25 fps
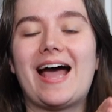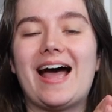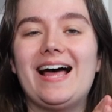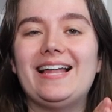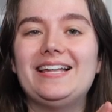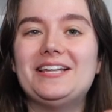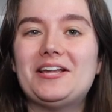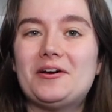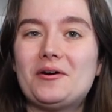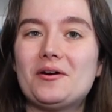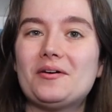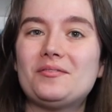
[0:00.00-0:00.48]

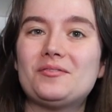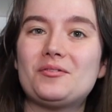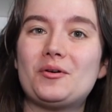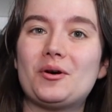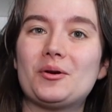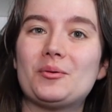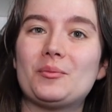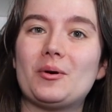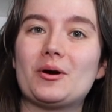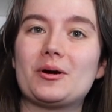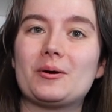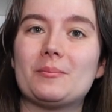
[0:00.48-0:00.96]
Hello
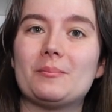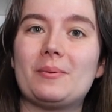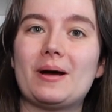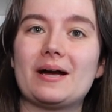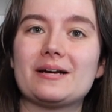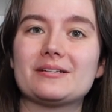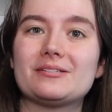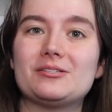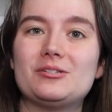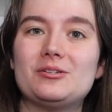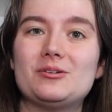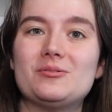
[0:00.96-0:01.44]
everyone, welcome
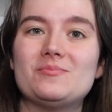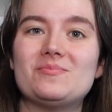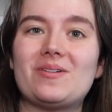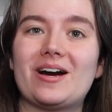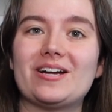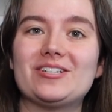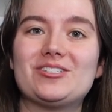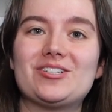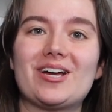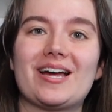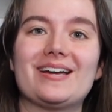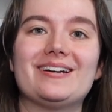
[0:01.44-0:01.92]
back to
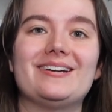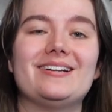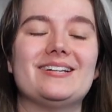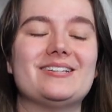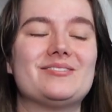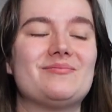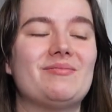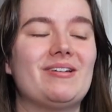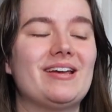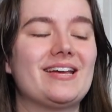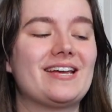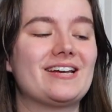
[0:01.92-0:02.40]
my channel,
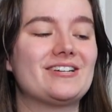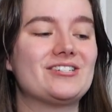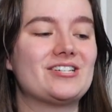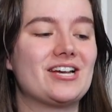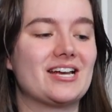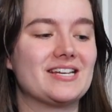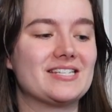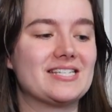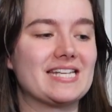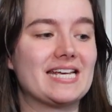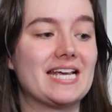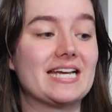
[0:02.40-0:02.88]
it's me again
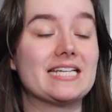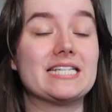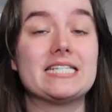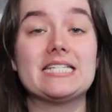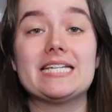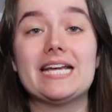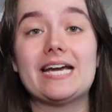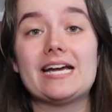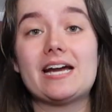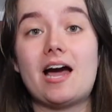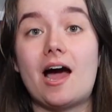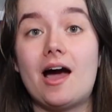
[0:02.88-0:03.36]
Chelsea and
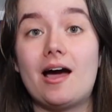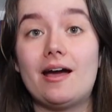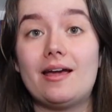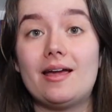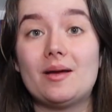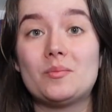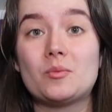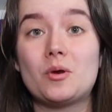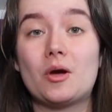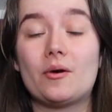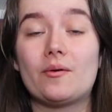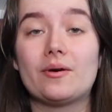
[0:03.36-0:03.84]
today I
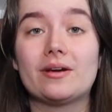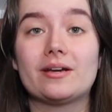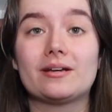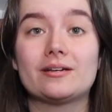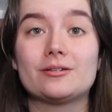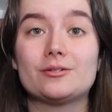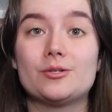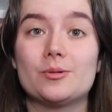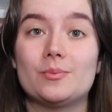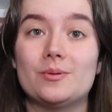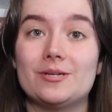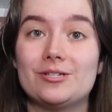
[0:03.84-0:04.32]
am going
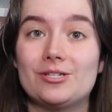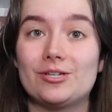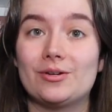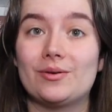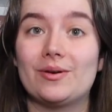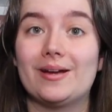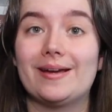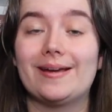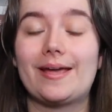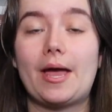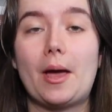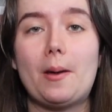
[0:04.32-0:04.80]
to be
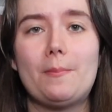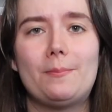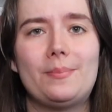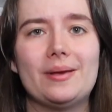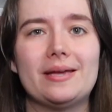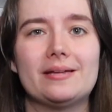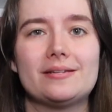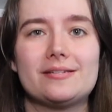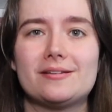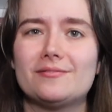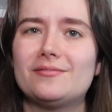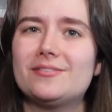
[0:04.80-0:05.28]
doing a
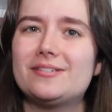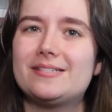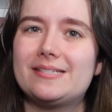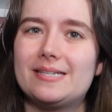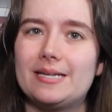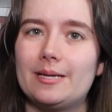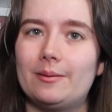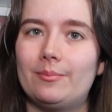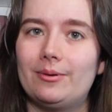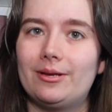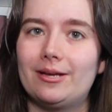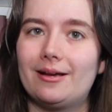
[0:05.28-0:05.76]
bit of a
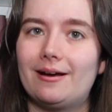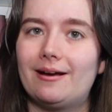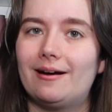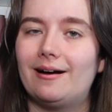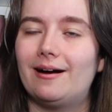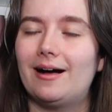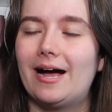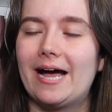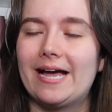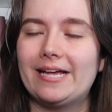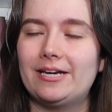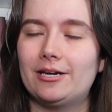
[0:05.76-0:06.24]

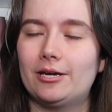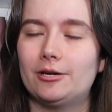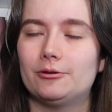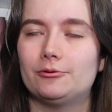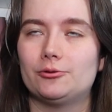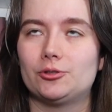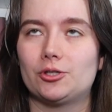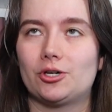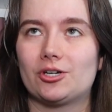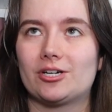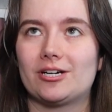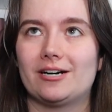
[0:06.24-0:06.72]
TBR. I know,
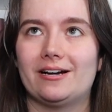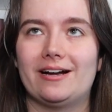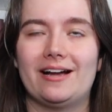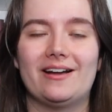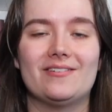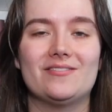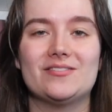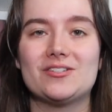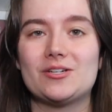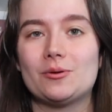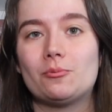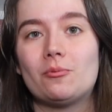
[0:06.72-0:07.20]
shocker, I
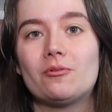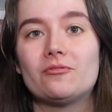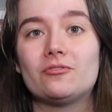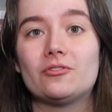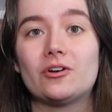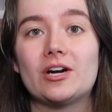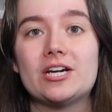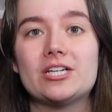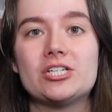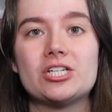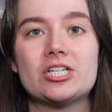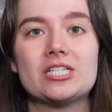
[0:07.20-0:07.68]
haven't done one
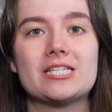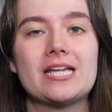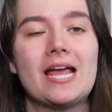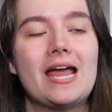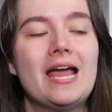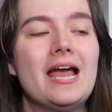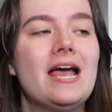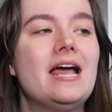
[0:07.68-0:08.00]
for ages.